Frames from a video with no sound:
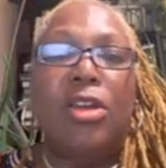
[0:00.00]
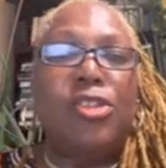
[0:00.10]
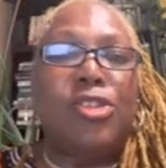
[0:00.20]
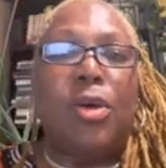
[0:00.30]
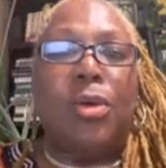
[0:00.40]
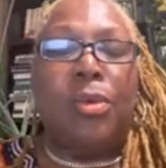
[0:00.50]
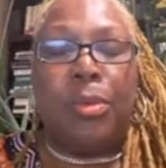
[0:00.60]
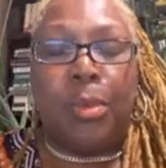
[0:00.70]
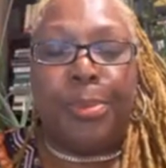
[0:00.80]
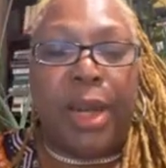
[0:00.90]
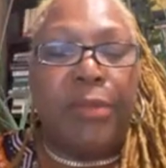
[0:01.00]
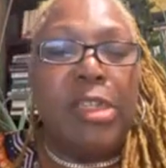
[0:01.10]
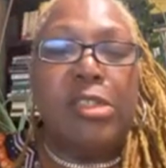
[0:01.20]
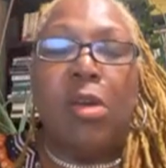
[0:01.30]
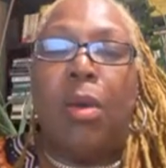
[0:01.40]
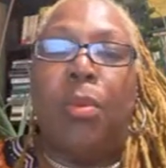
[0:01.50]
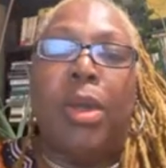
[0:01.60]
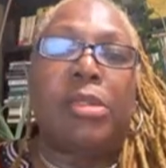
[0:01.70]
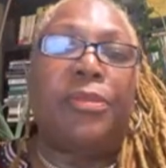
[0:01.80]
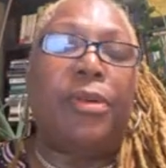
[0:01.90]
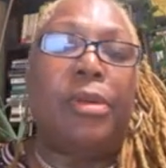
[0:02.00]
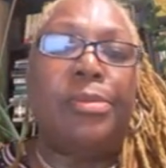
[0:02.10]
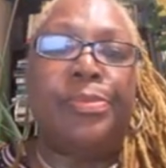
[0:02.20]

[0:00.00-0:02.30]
so berries are wonderful.